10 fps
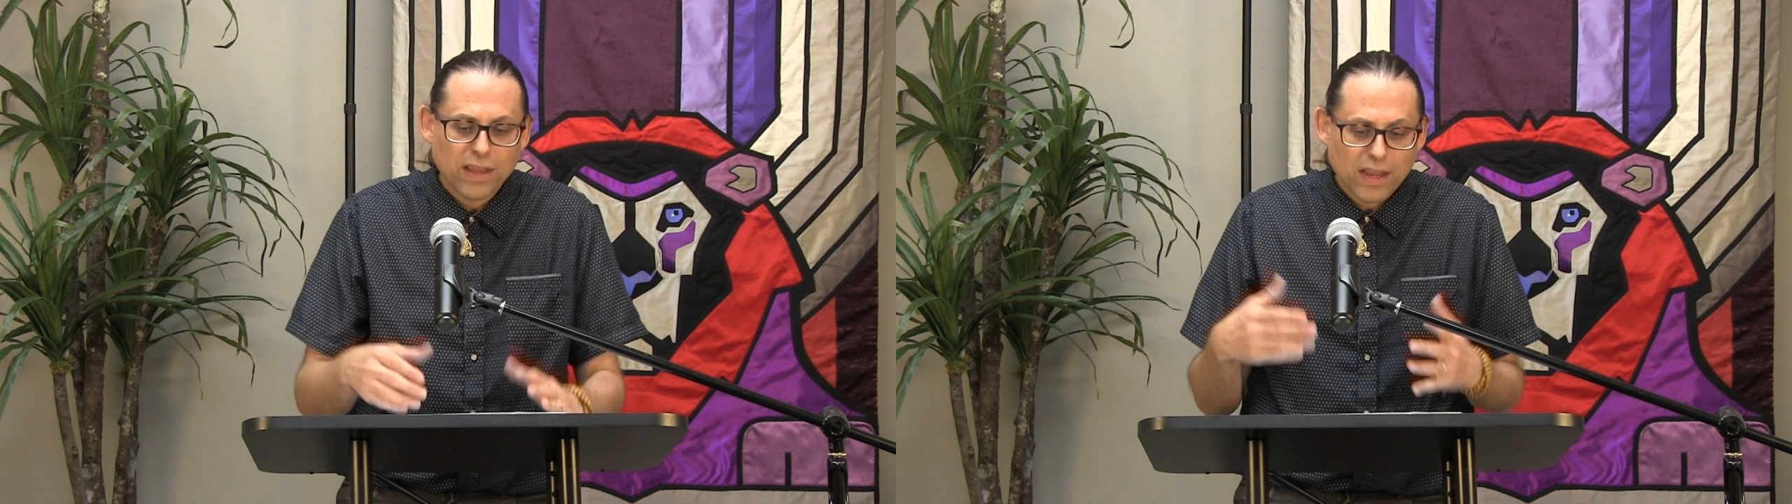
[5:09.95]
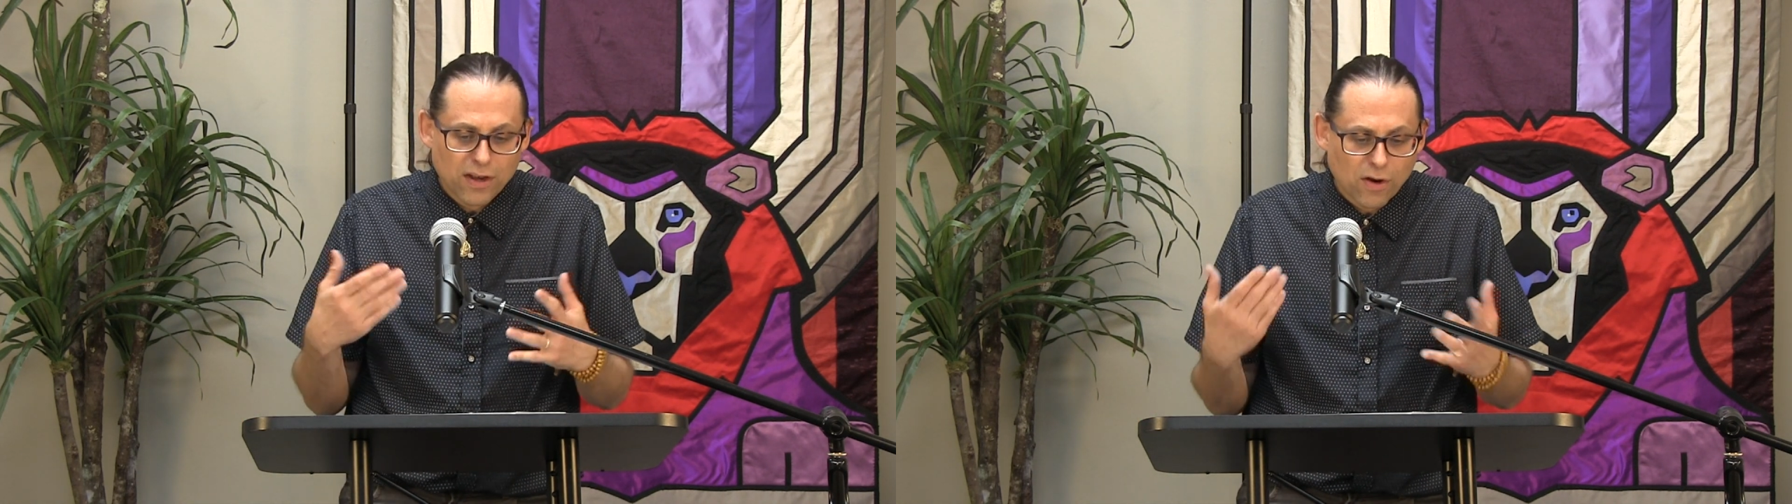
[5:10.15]

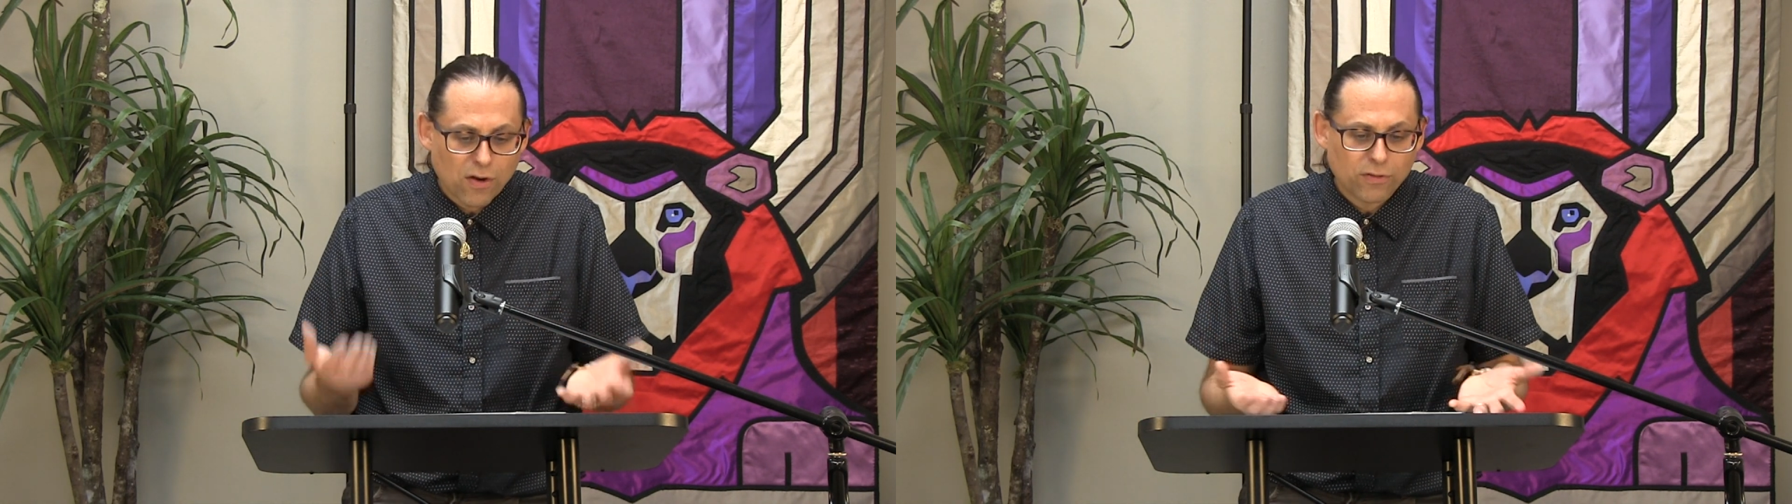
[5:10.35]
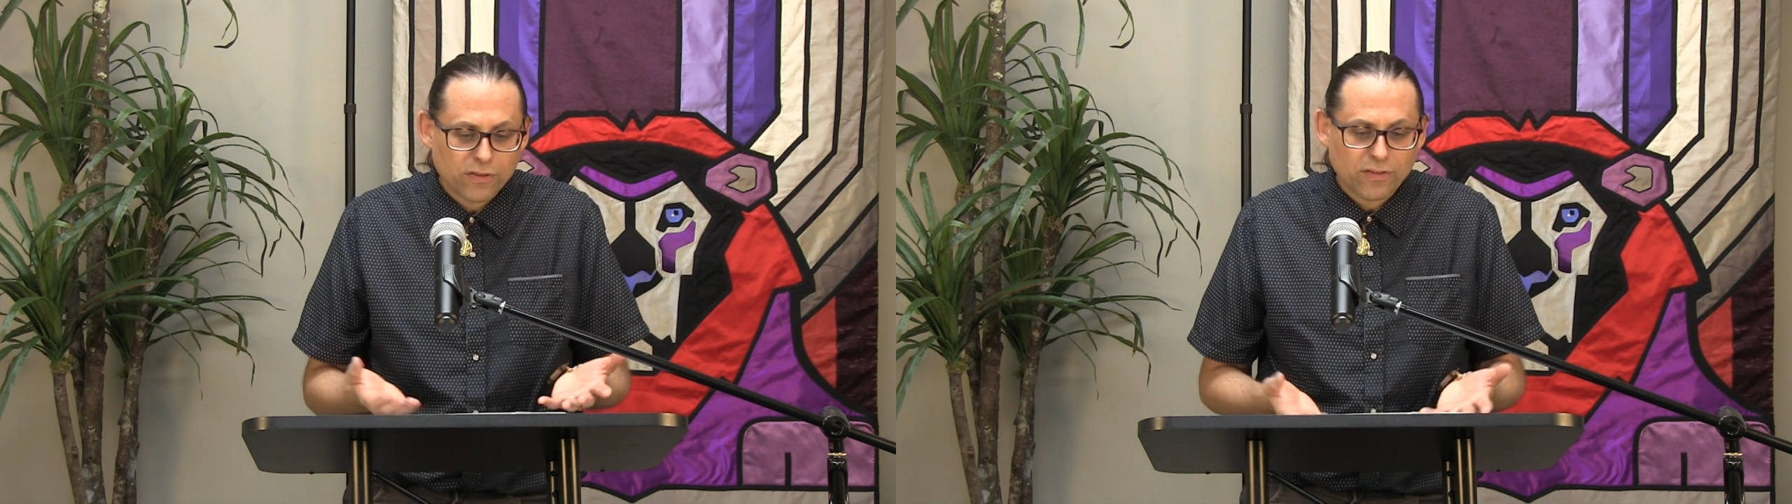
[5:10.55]
in our
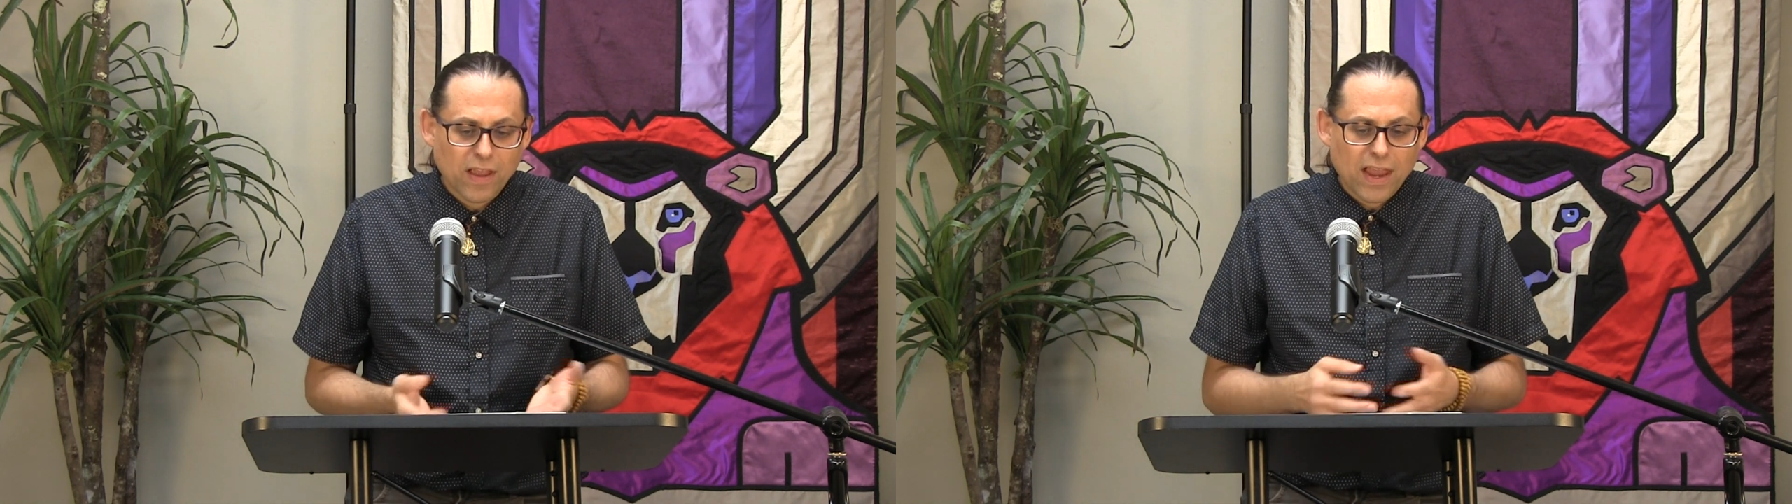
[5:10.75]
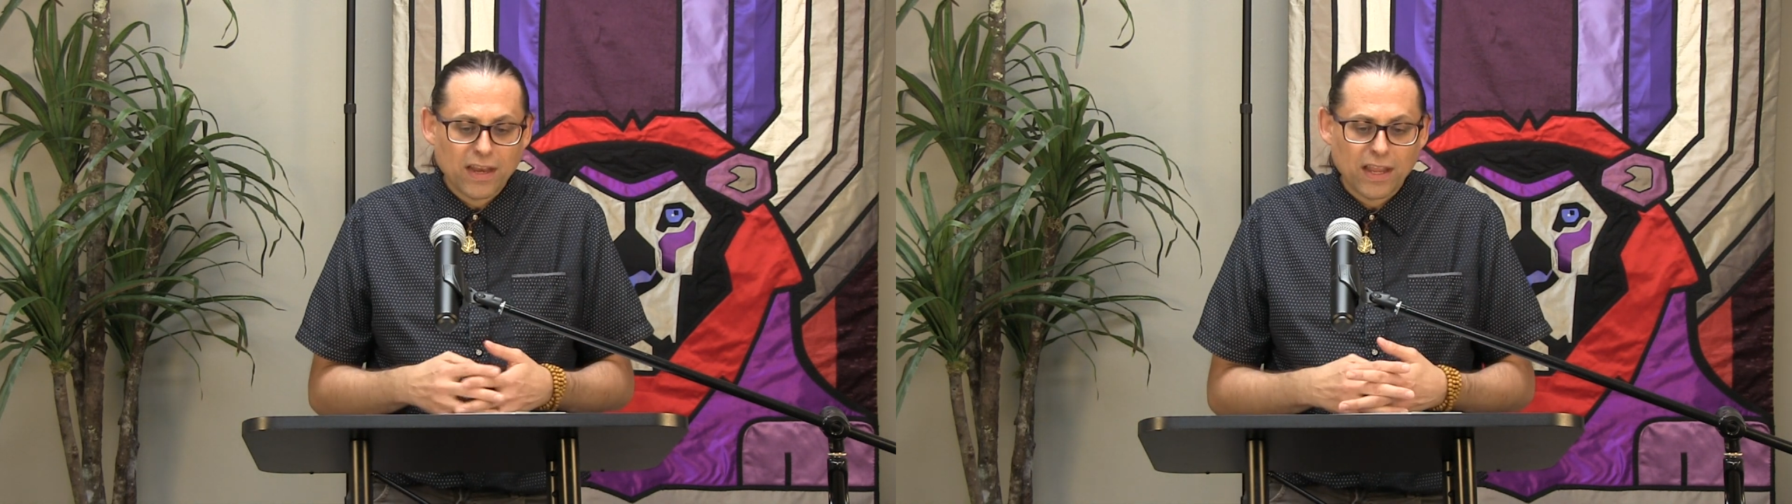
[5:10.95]
own
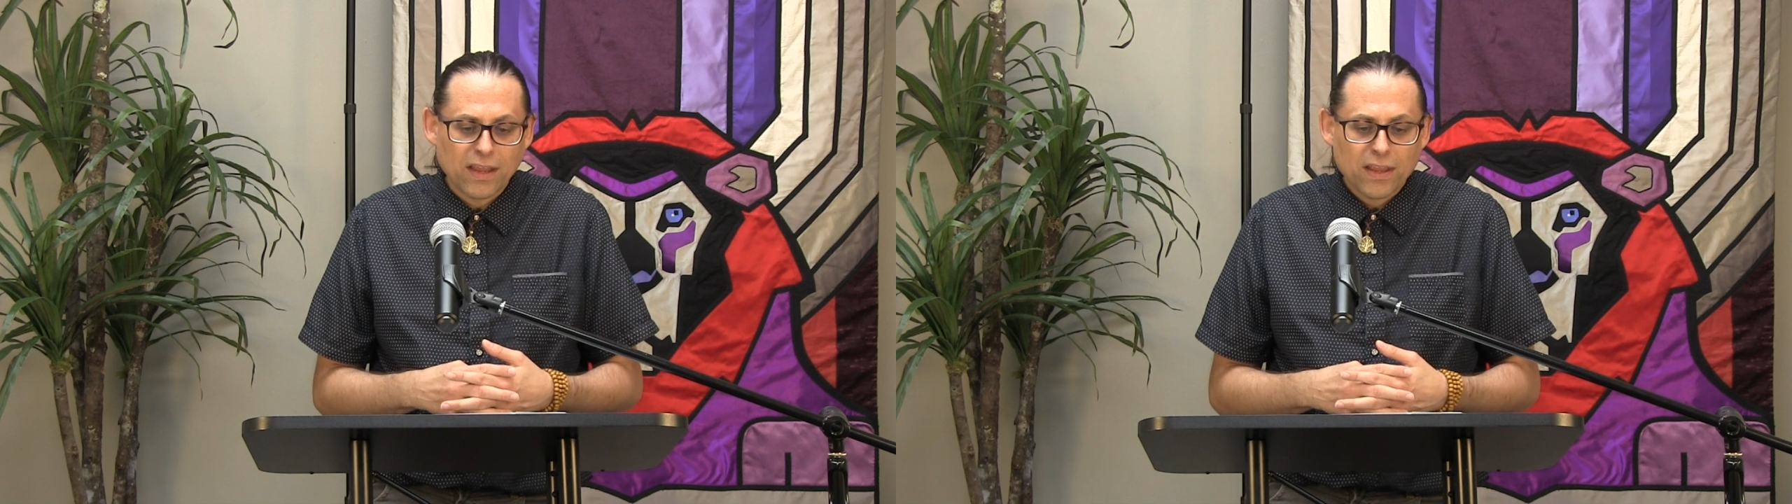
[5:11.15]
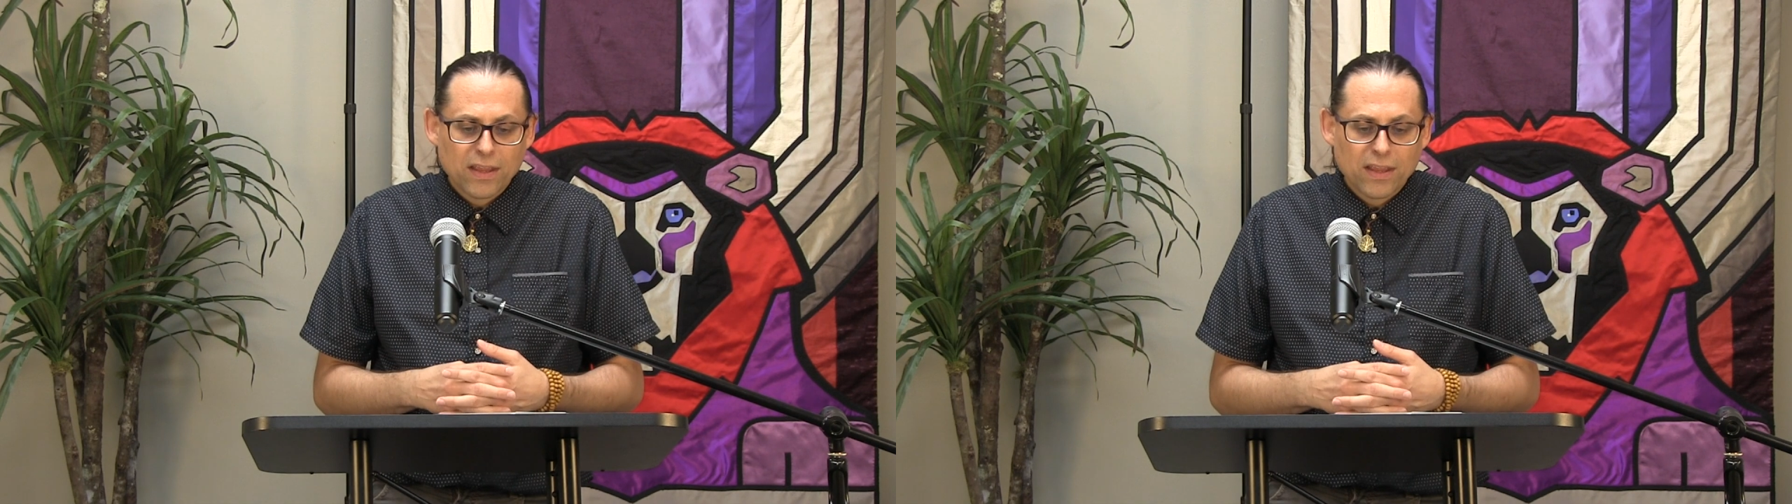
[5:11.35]
society.